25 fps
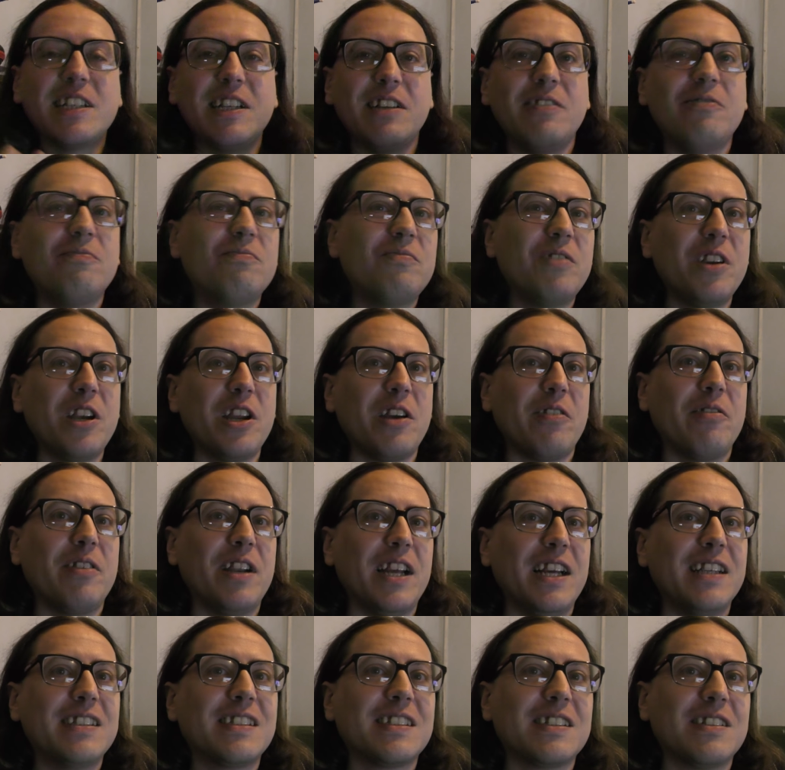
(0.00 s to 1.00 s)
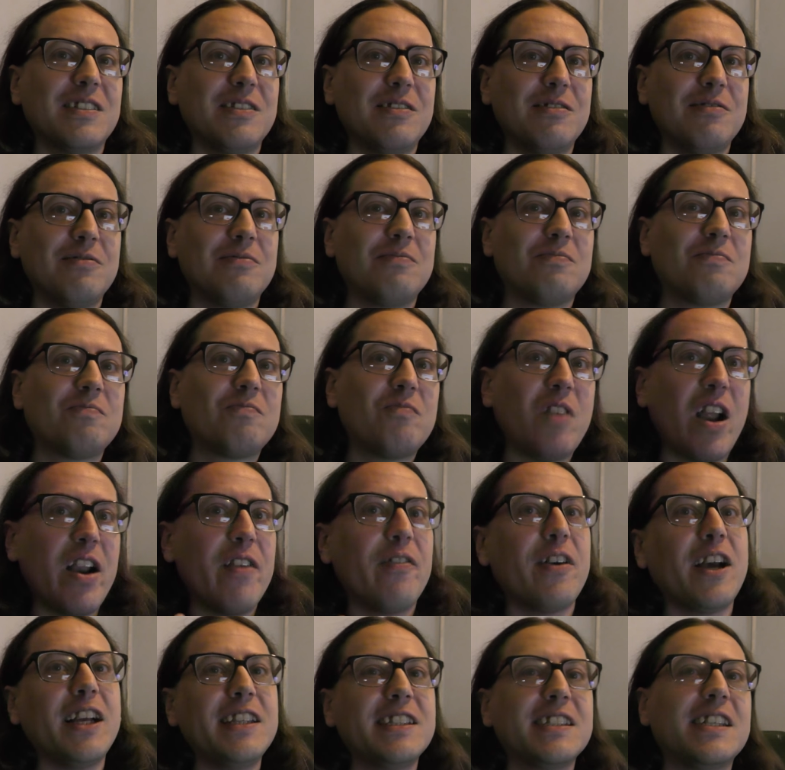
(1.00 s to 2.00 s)
obviously renewing it and
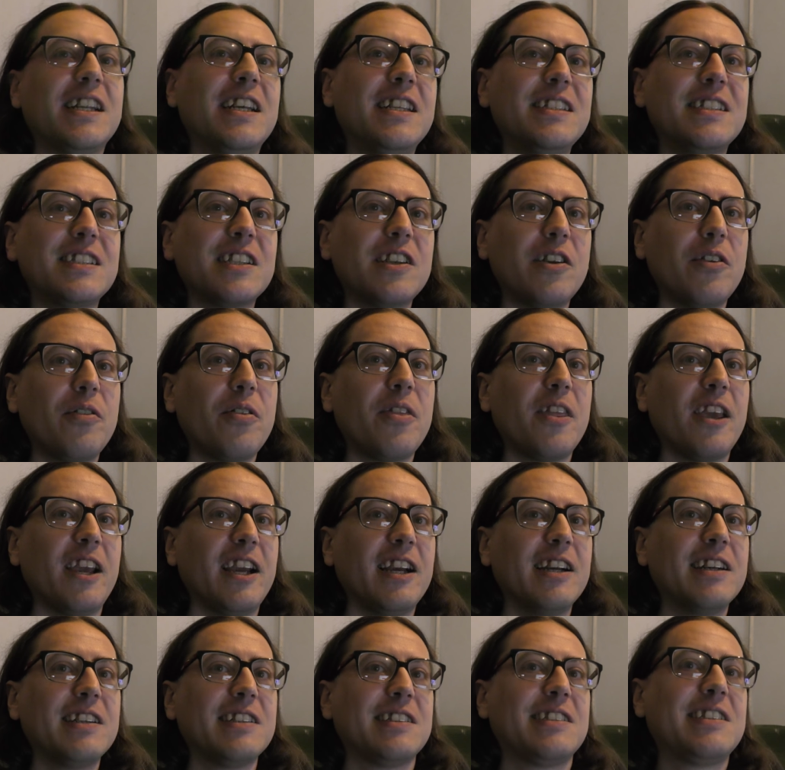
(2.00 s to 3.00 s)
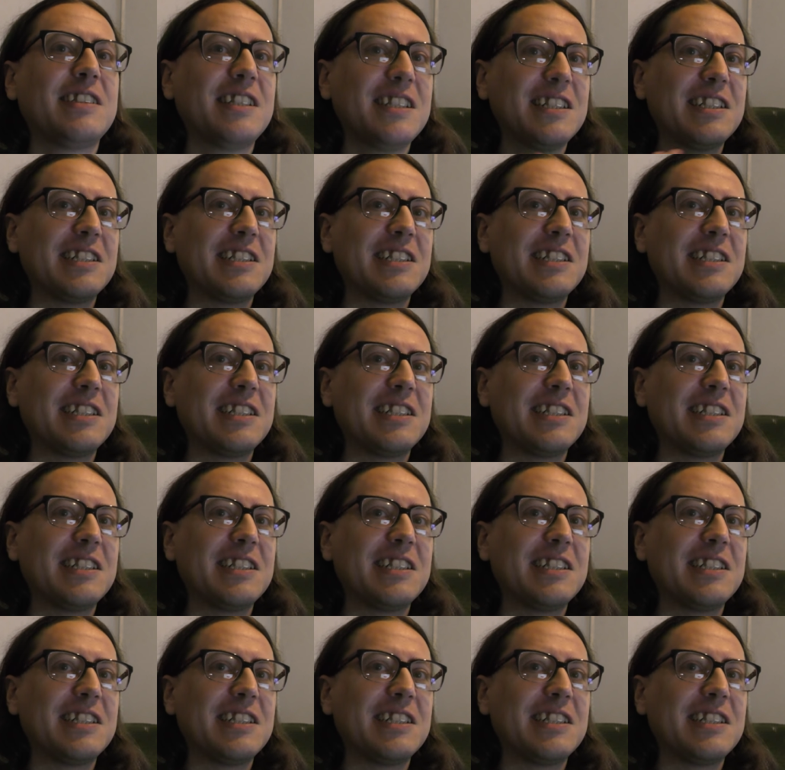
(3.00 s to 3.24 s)
renovating it into new things.